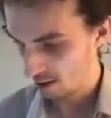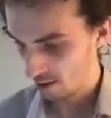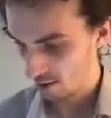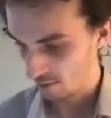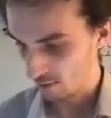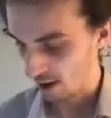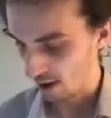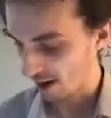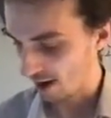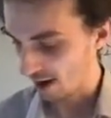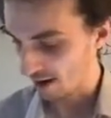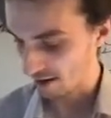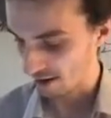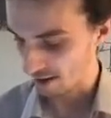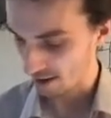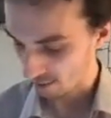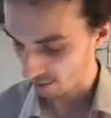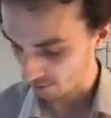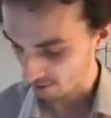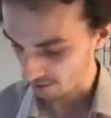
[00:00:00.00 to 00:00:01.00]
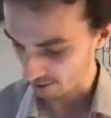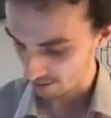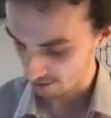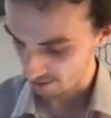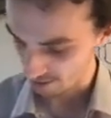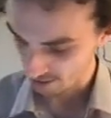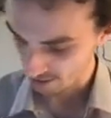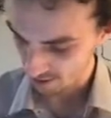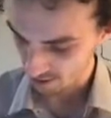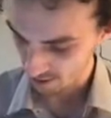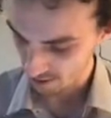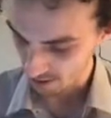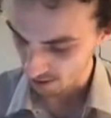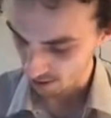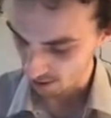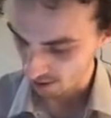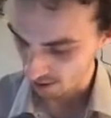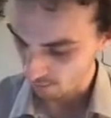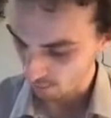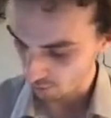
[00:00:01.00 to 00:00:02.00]
right, and then here's this. Uh,
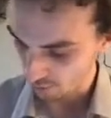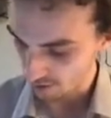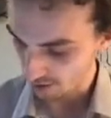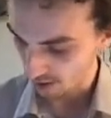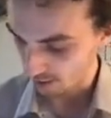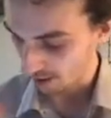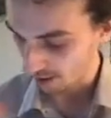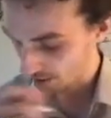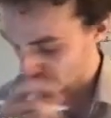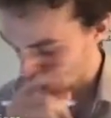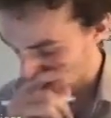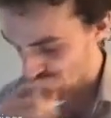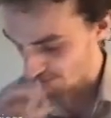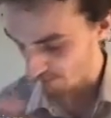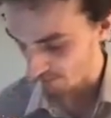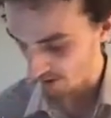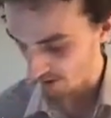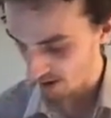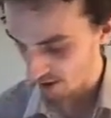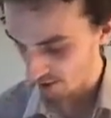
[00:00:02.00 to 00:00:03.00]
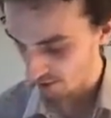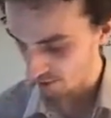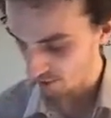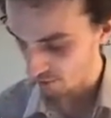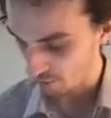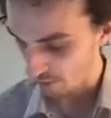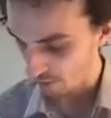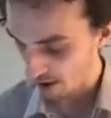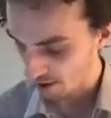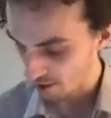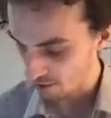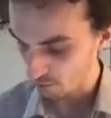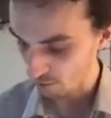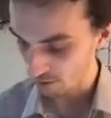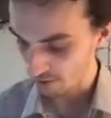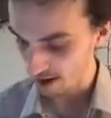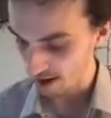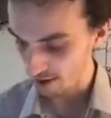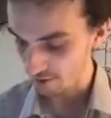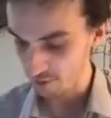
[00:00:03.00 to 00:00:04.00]
I wrote this down last time just to remind you what
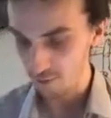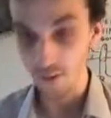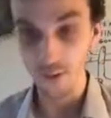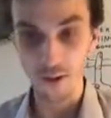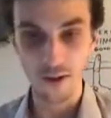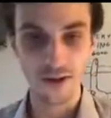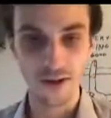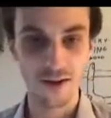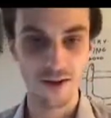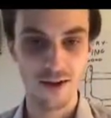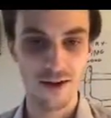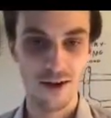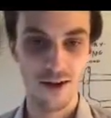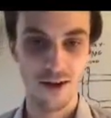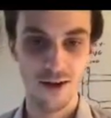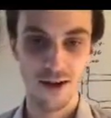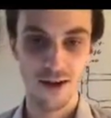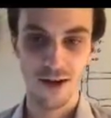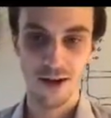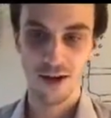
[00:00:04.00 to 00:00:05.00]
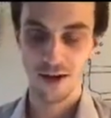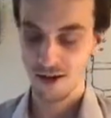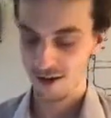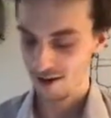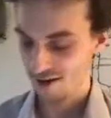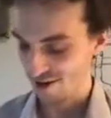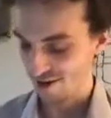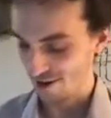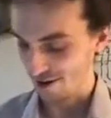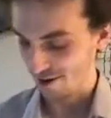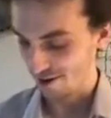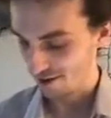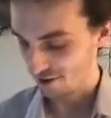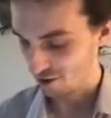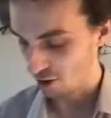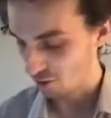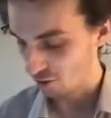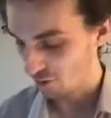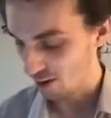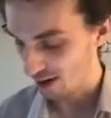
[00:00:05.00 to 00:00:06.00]
the actual, uh,
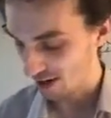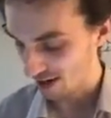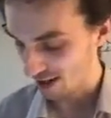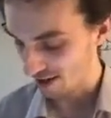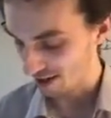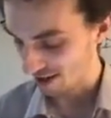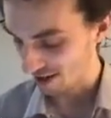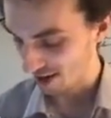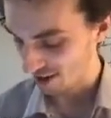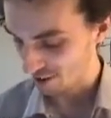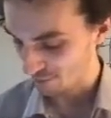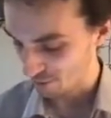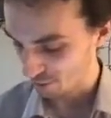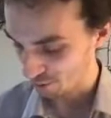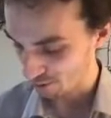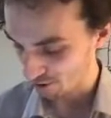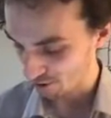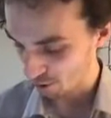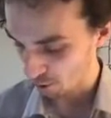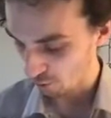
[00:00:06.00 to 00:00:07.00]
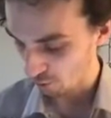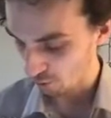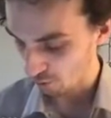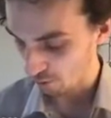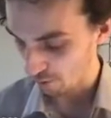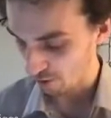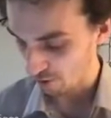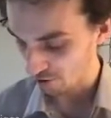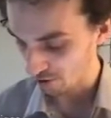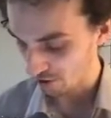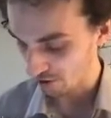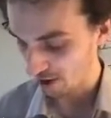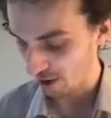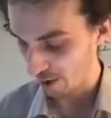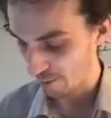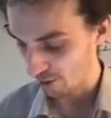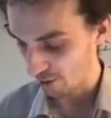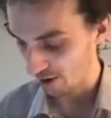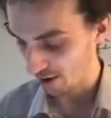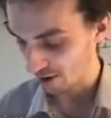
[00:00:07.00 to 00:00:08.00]
concretely, the connection between the conormal module I
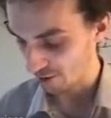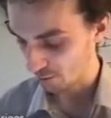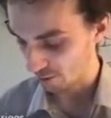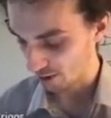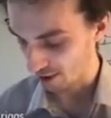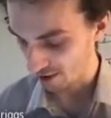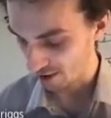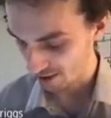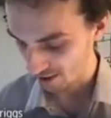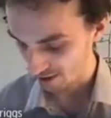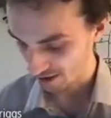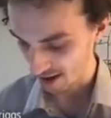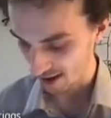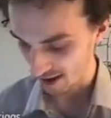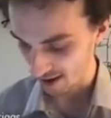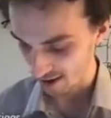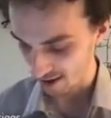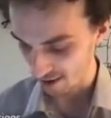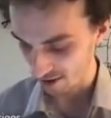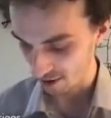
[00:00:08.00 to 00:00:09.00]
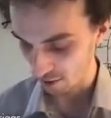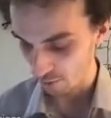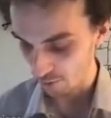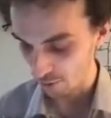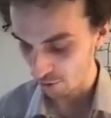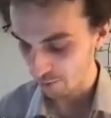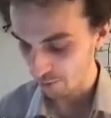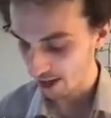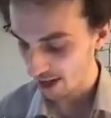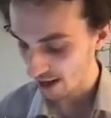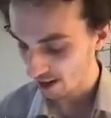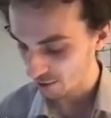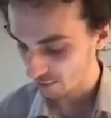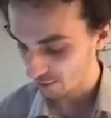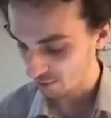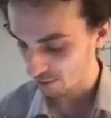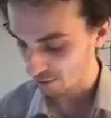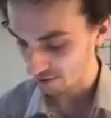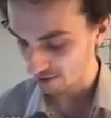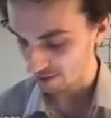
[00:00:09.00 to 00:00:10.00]
mod I squared and the homotopy
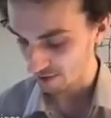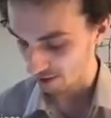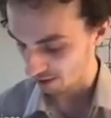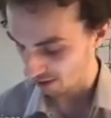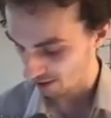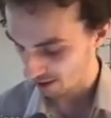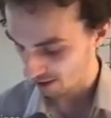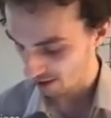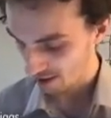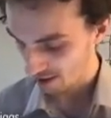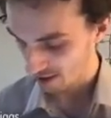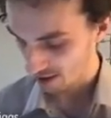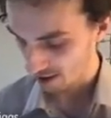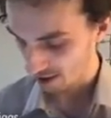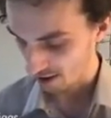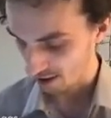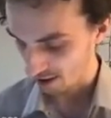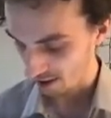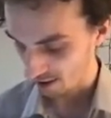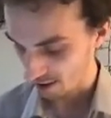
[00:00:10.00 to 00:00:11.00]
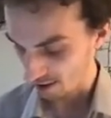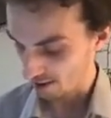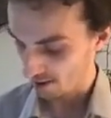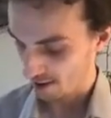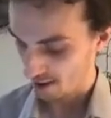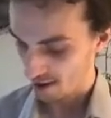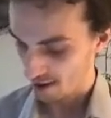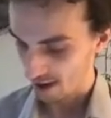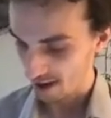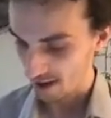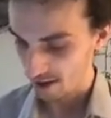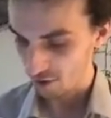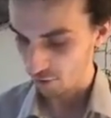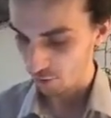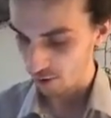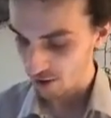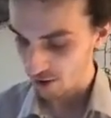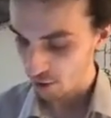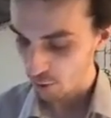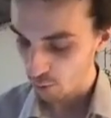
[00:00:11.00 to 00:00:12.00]
algebra is that uh, in degree
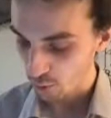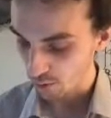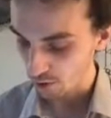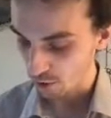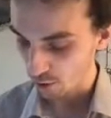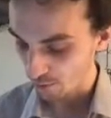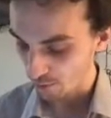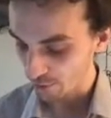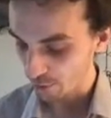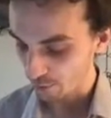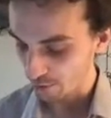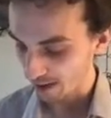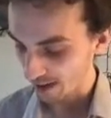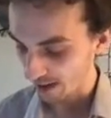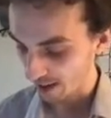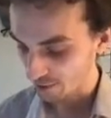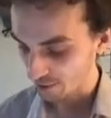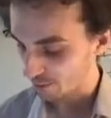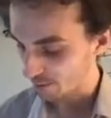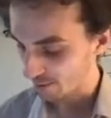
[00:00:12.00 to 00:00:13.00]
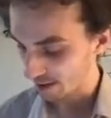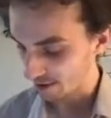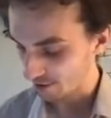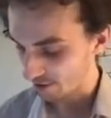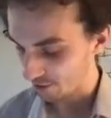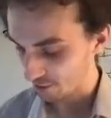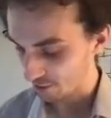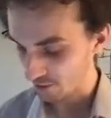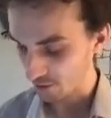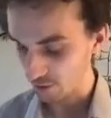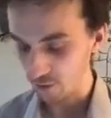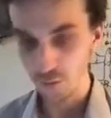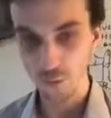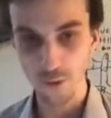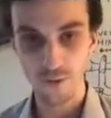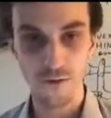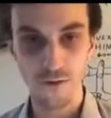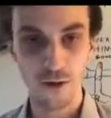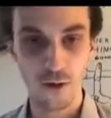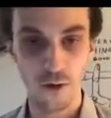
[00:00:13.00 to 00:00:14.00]
two, the homotopy algebra is actually just the dual
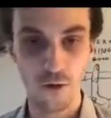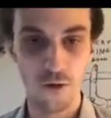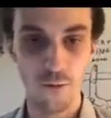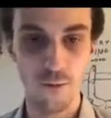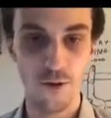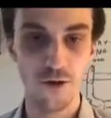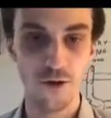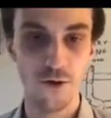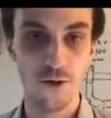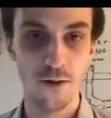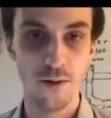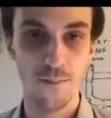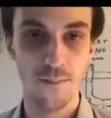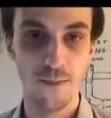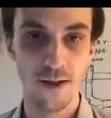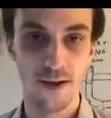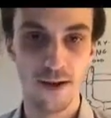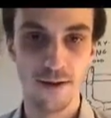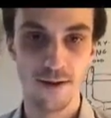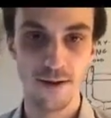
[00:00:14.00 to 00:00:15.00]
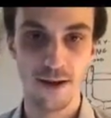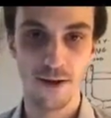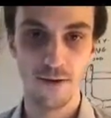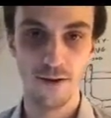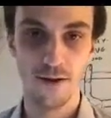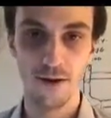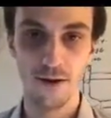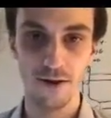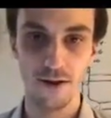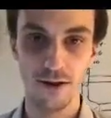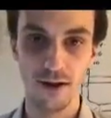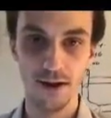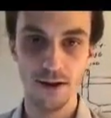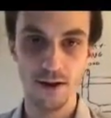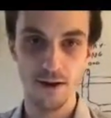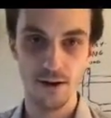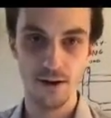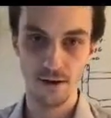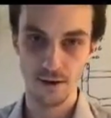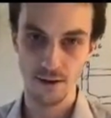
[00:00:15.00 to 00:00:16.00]
of the conormal module. And this is how they're going to get,
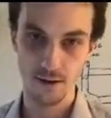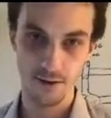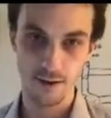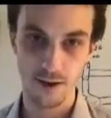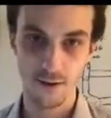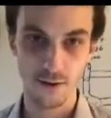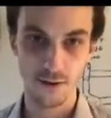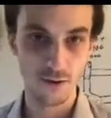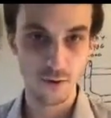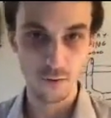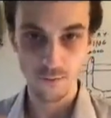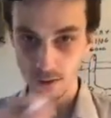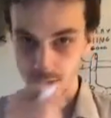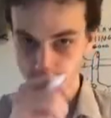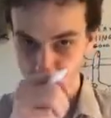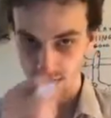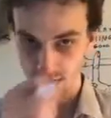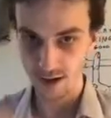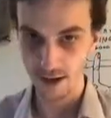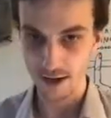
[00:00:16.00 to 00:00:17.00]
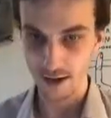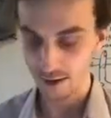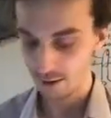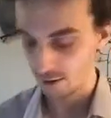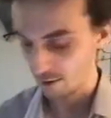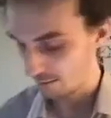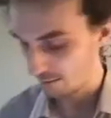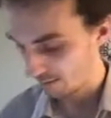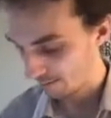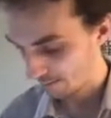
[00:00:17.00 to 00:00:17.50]
this is how these two things are going to get linked up.